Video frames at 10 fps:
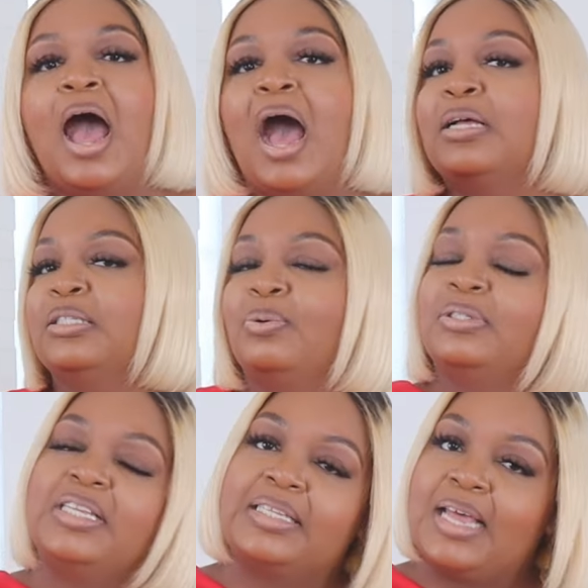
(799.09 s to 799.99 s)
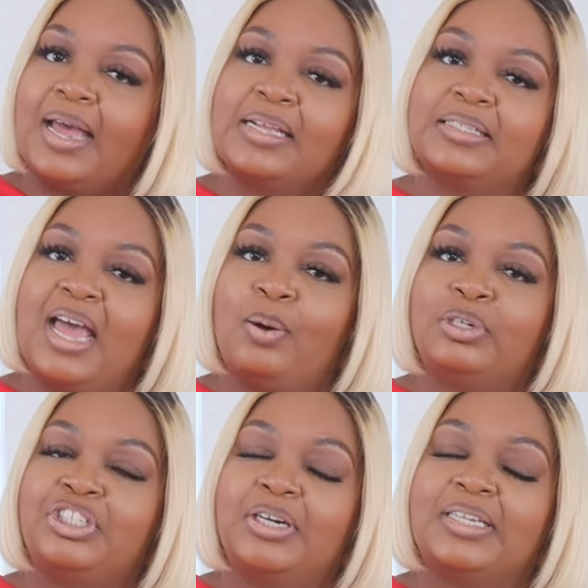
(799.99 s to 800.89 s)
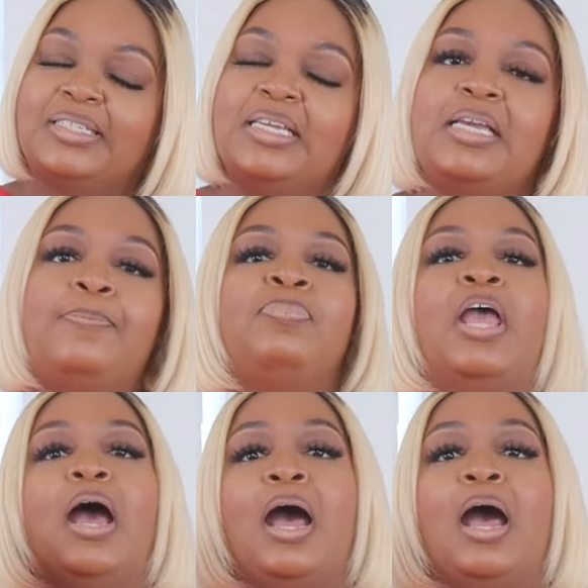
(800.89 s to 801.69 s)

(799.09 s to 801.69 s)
also on TikTok at Style with Shauna T.